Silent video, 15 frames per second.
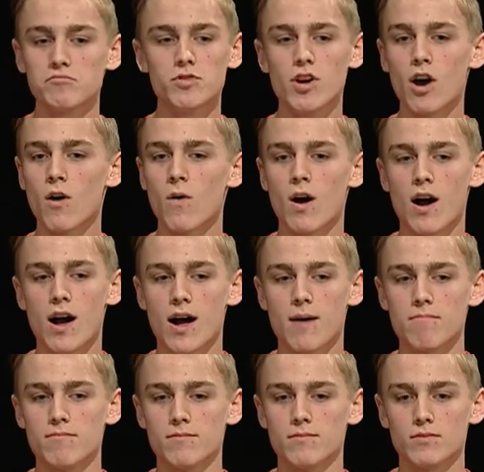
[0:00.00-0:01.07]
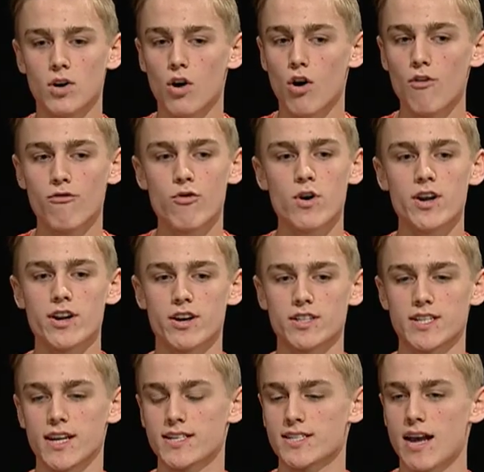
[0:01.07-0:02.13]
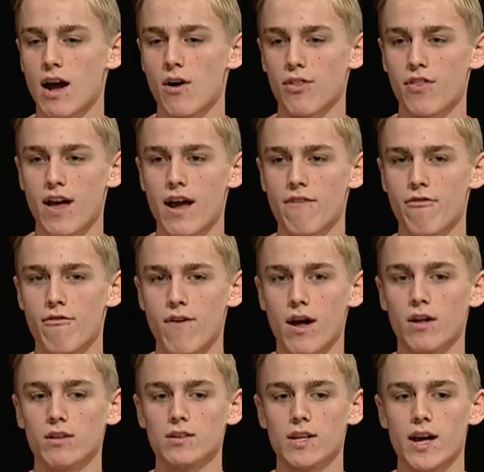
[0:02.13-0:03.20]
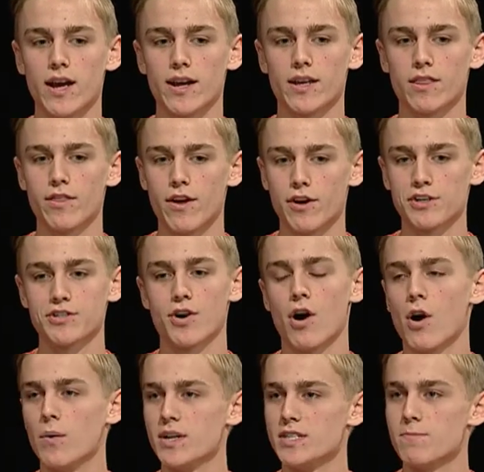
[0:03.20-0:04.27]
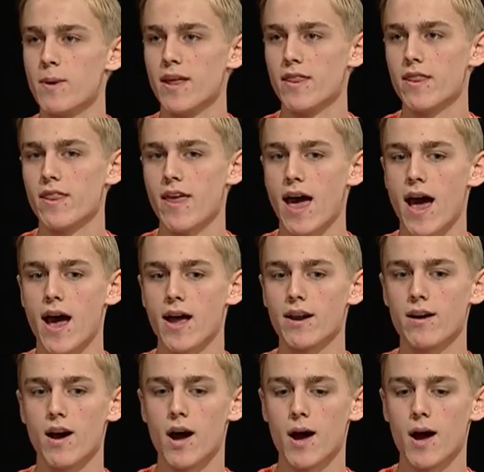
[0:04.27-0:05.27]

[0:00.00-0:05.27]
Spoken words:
No, all 4 years at South, I've felt like there's always been that